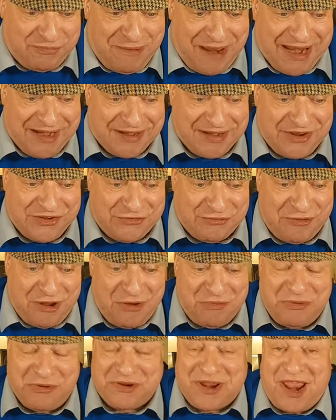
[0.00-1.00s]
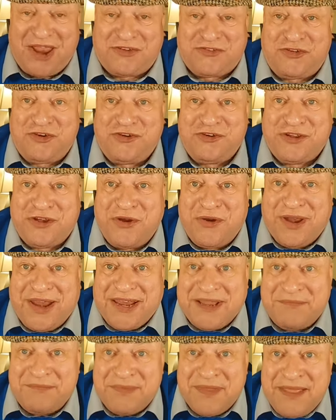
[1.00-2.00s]
Magnus, well, we'll get a tune
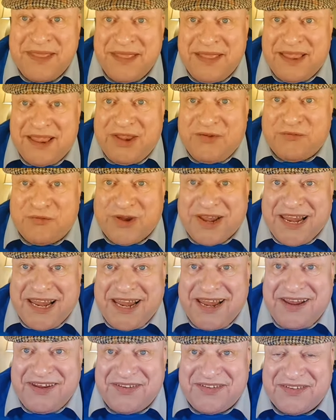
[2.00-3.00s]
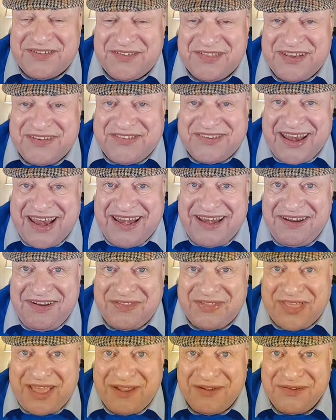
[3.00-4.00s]
going. If we hit the
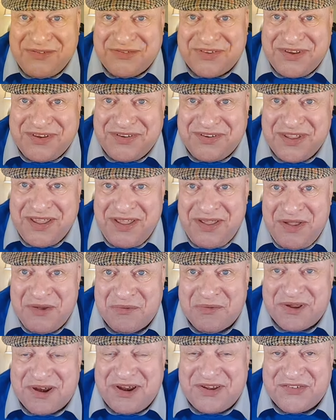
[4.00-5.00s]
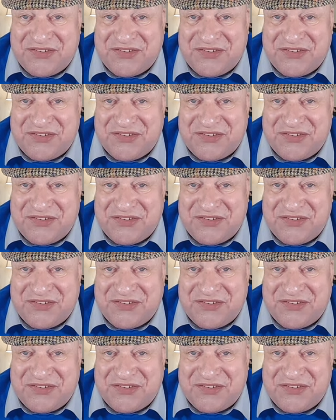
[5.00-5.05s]
10,000, we're at